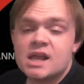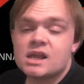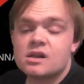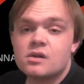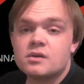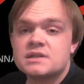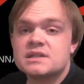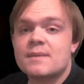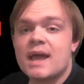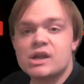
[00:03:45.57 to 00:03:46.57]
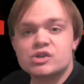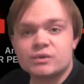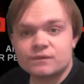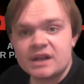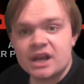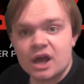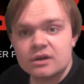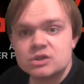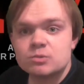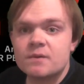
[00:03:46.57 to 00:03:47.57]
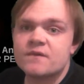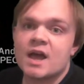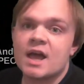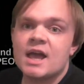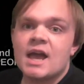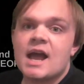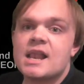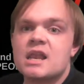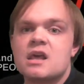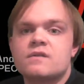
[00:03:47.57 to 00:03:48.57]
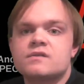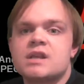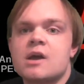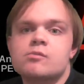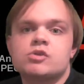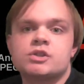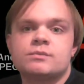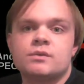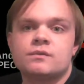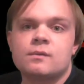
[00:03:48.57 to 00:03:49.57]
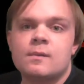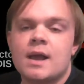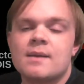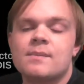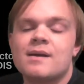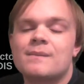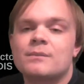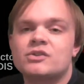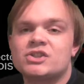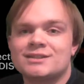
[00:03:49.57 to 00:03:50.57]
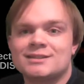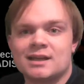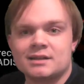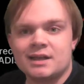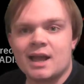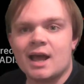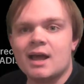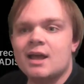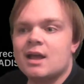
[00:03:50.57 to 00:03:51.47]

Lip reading: including some extra videos with it, and then after that, we'll just move away, but I'm not just done yet.